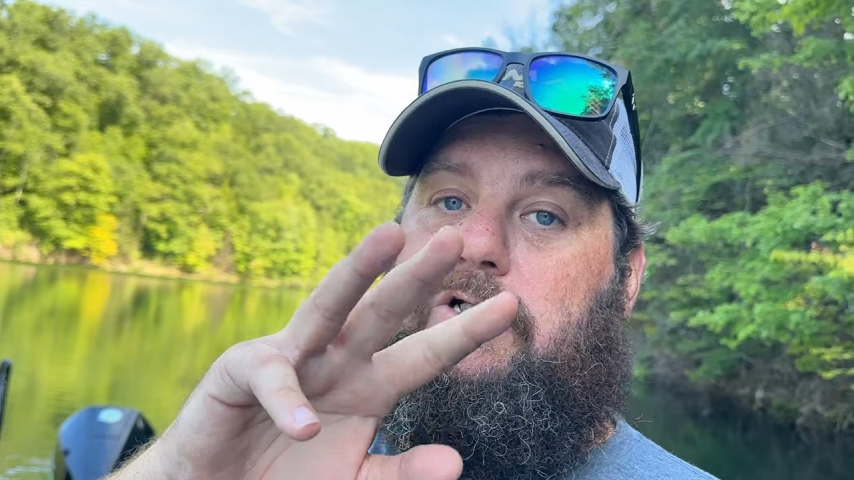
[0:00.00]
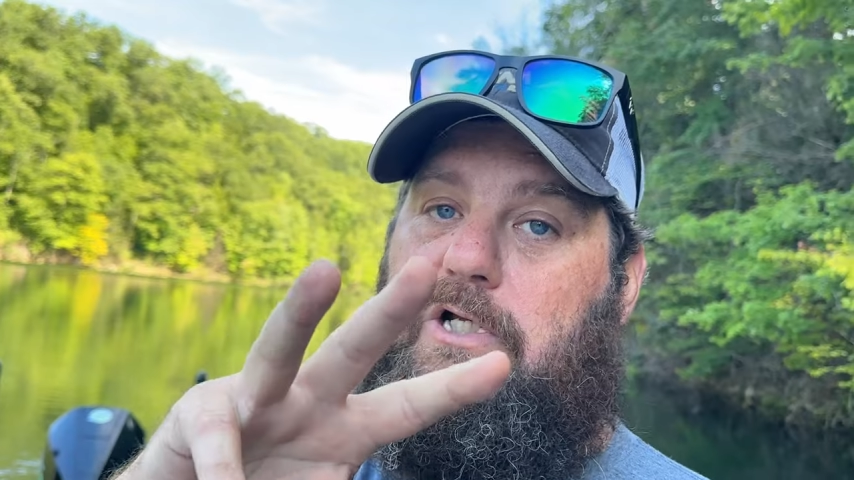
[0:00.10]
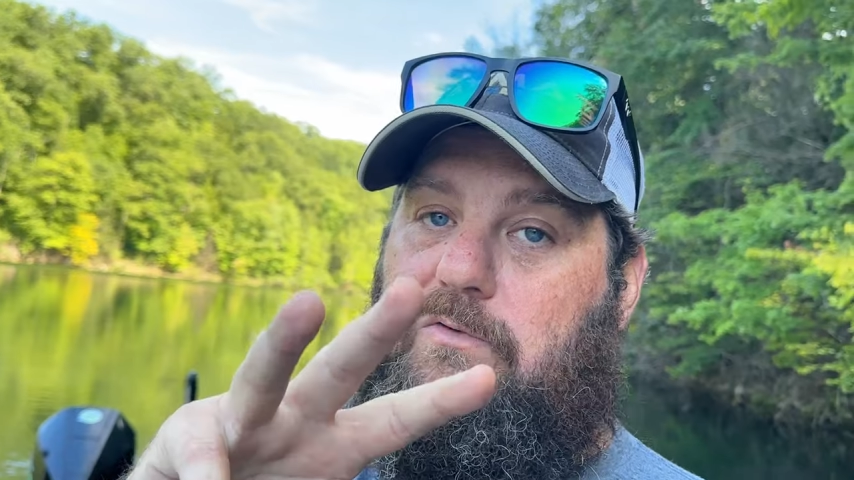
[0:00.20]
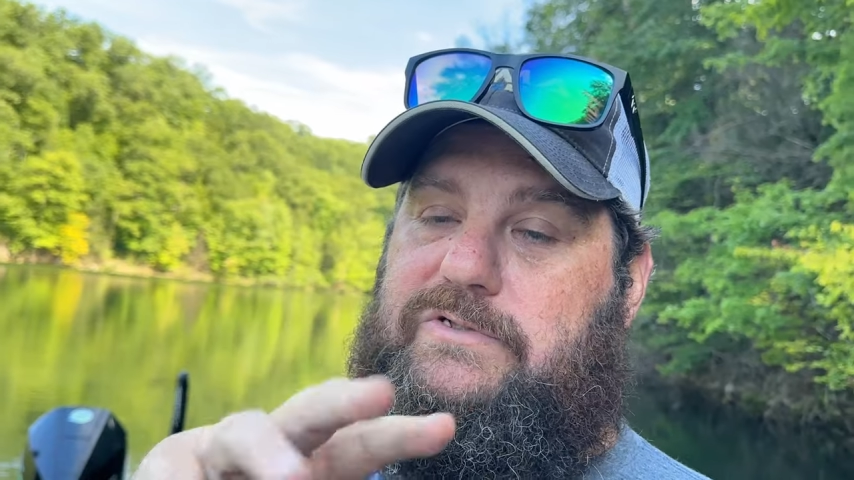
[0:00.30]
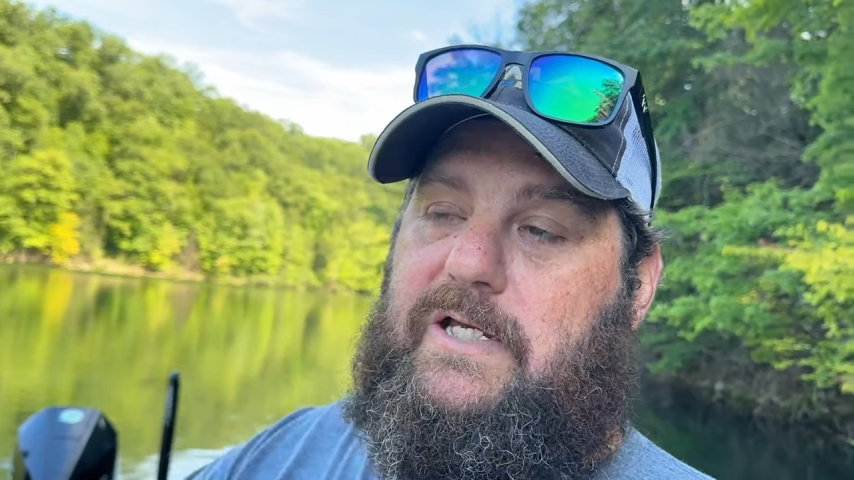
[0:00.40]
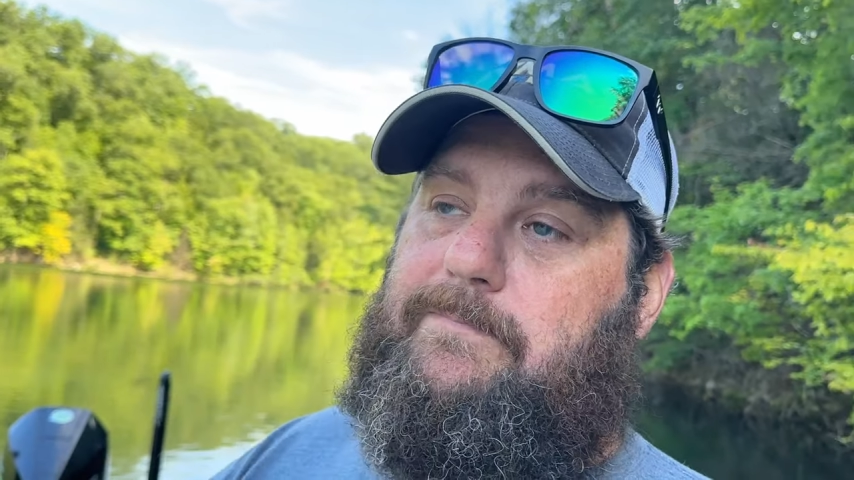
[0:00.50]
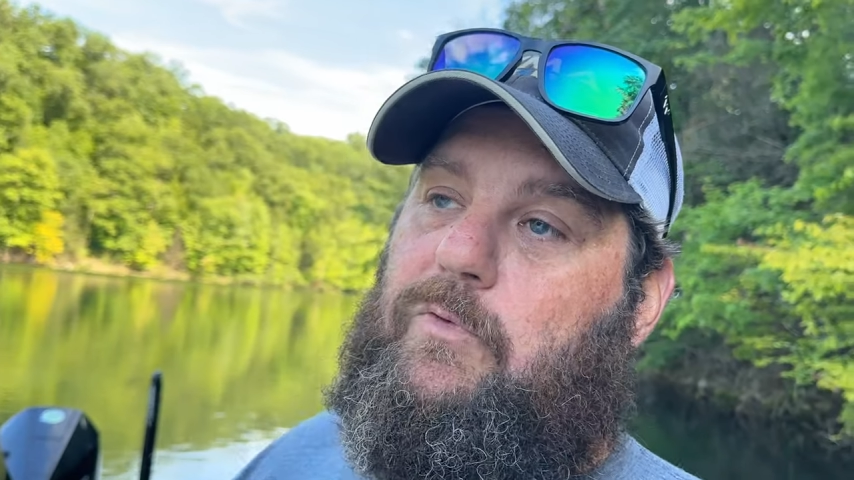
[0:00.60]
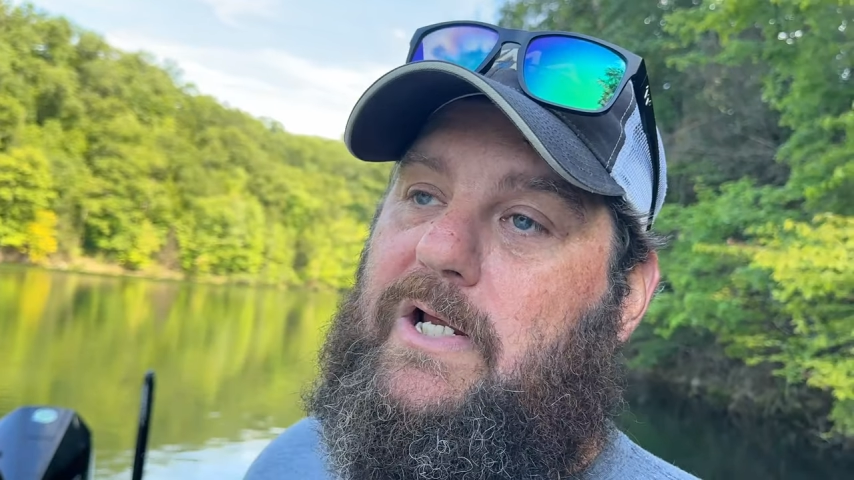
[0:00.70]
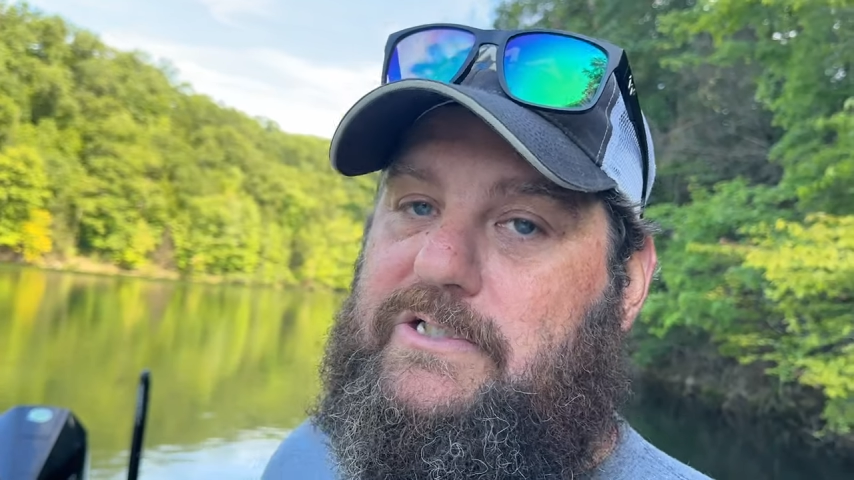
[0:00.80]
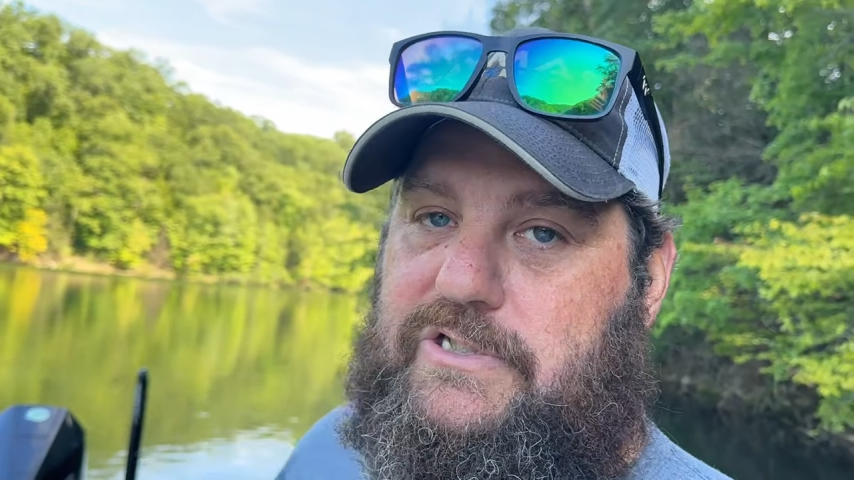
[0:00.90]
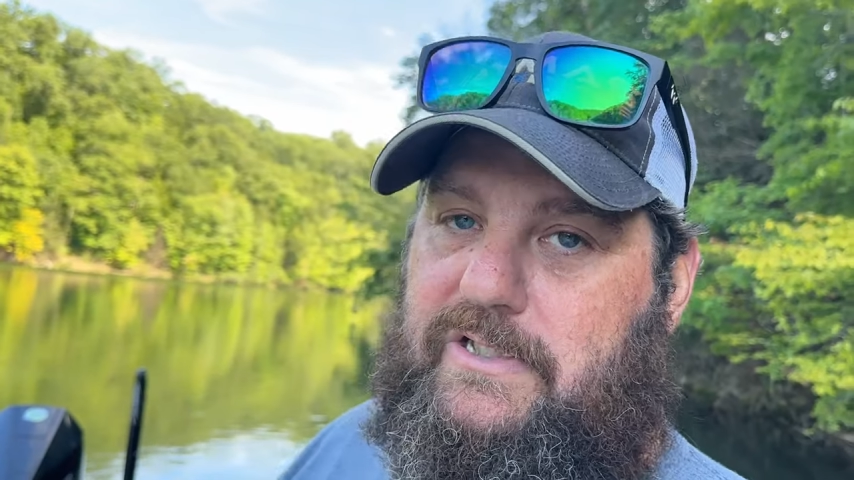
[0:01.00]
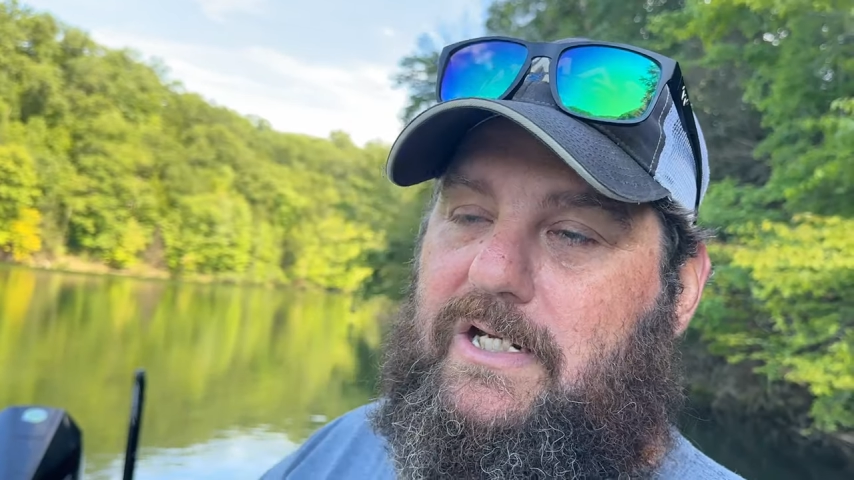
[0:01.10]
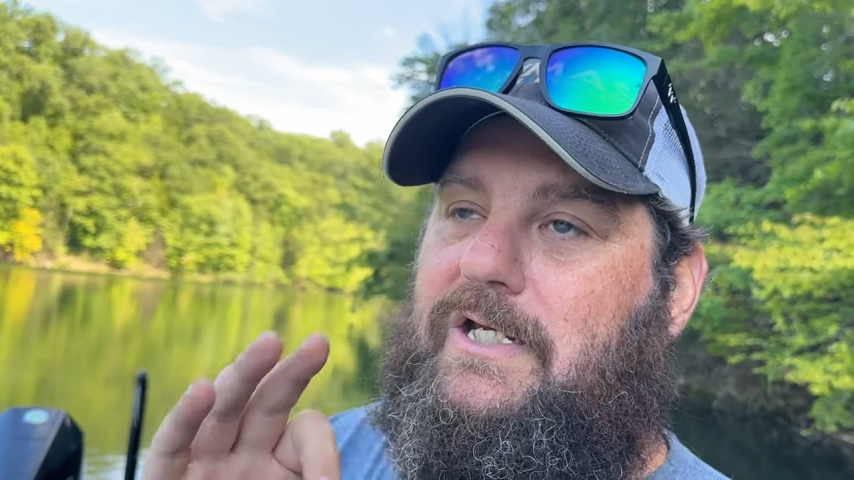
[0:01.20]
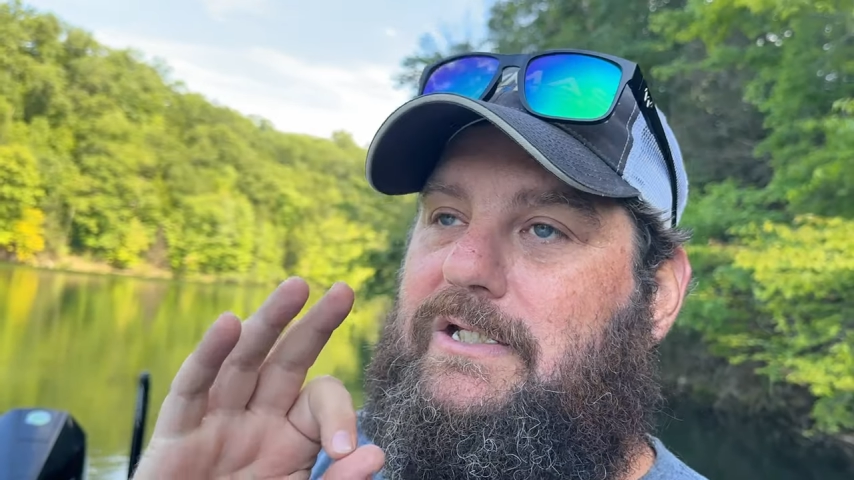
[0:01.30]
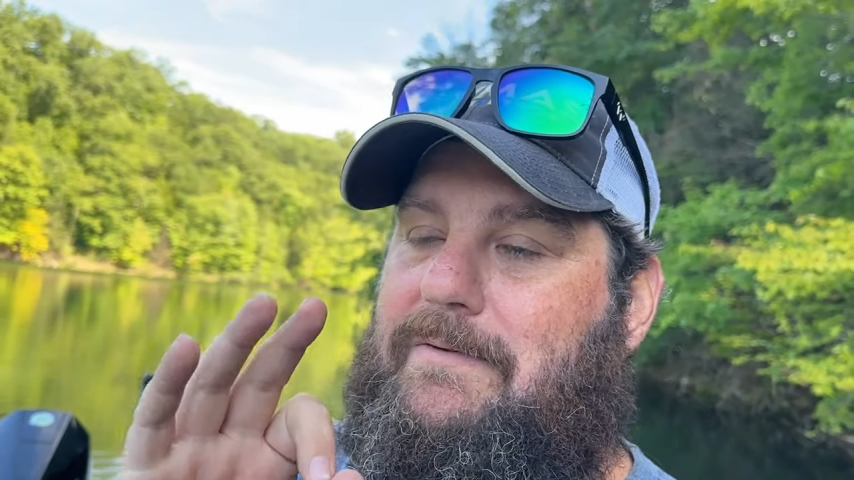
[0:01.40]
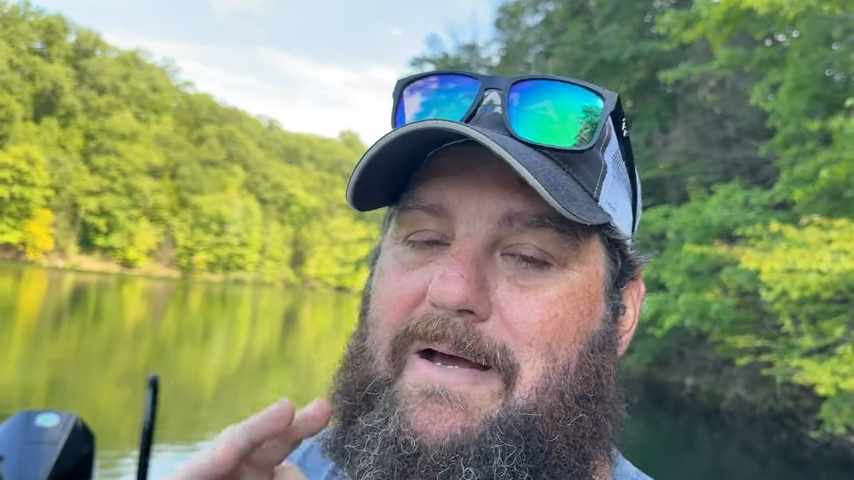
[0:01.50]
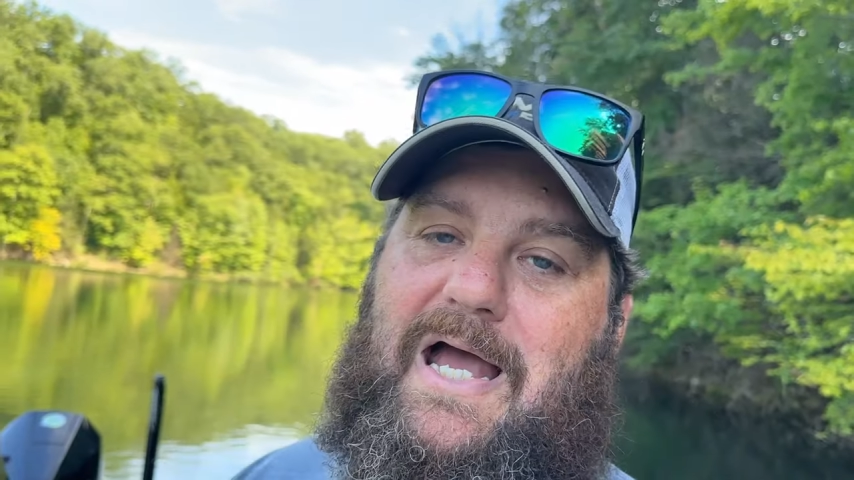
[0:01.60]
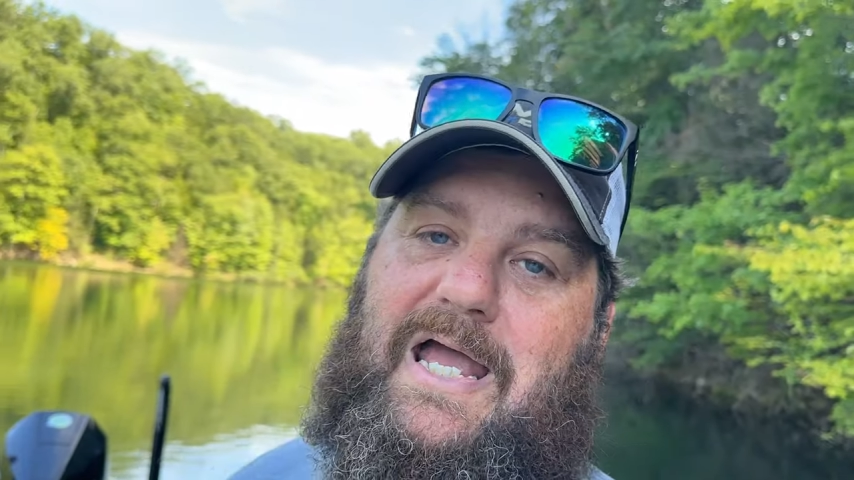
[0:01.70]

No separation. You might